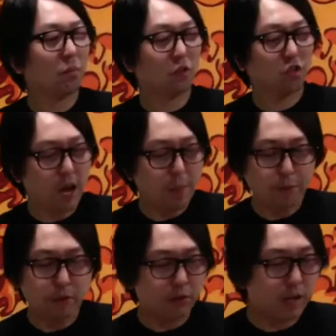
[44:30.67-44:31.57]

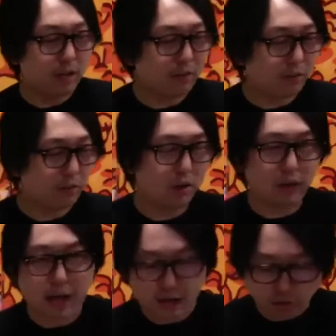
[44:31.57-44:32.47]
Sharpton glass is not
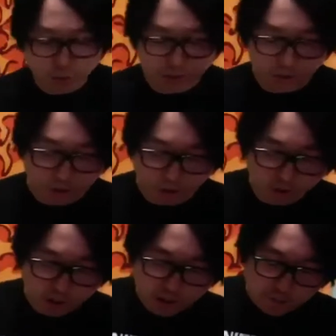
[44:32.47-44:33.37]
as quite hard,
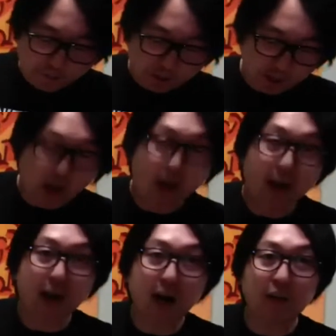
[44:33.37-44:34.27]
but the
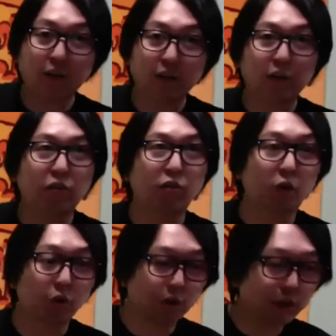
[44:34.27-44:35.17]
harder the
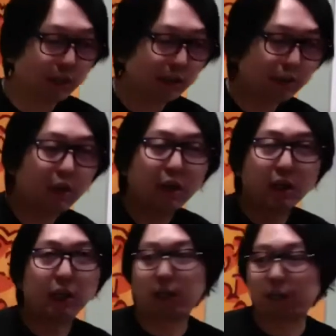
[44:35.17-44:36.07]
stone is, it